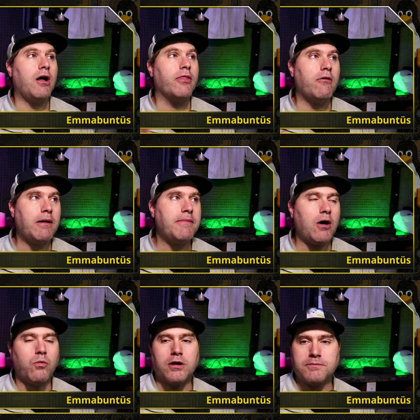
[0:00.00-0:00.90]
although I'm
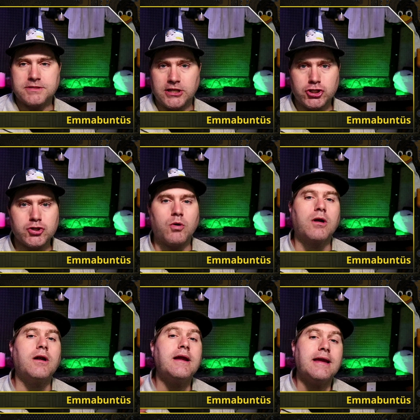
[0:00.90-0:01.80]
not 100%
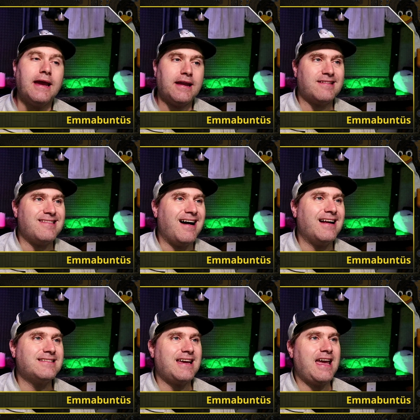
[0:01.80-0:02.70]
sure. It is
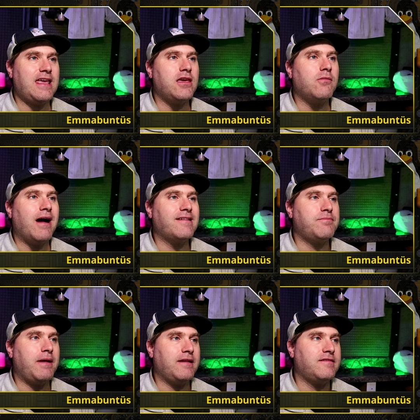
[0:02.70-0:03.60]
not a
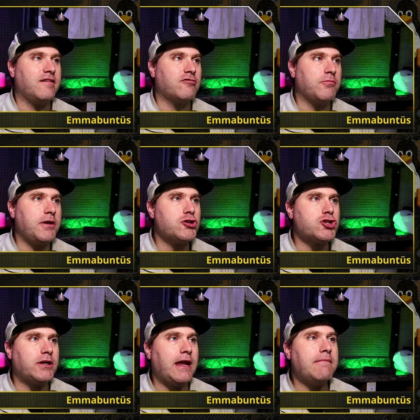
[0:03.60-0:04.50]
US based
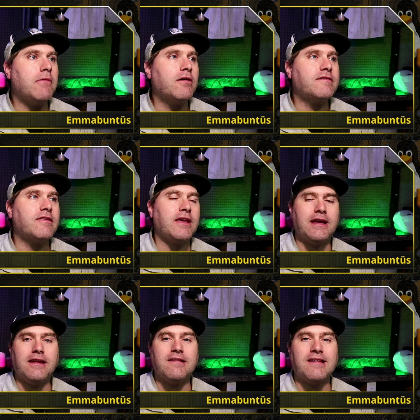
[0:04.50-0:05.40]
distribution, and mostly
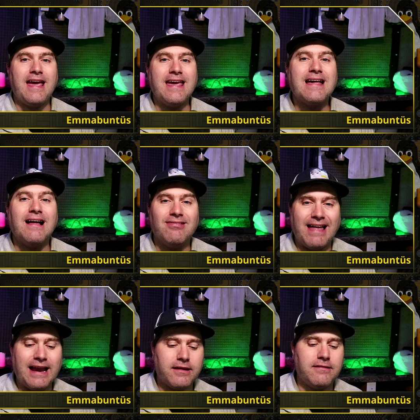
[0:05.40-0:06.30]
it is a
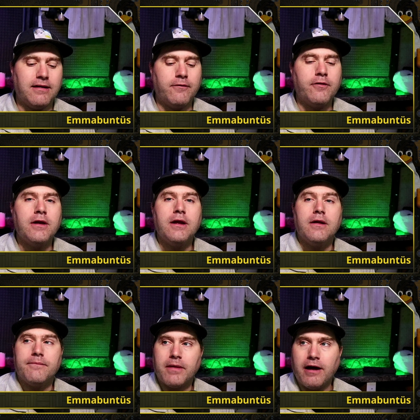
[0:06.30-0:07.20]
collective
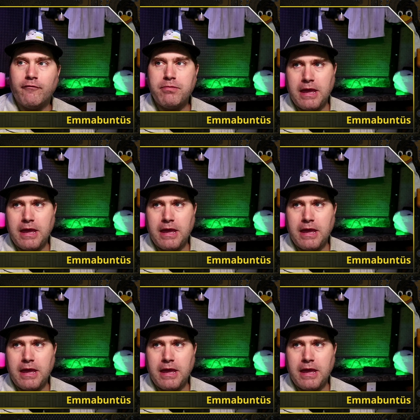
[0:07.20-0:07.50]
of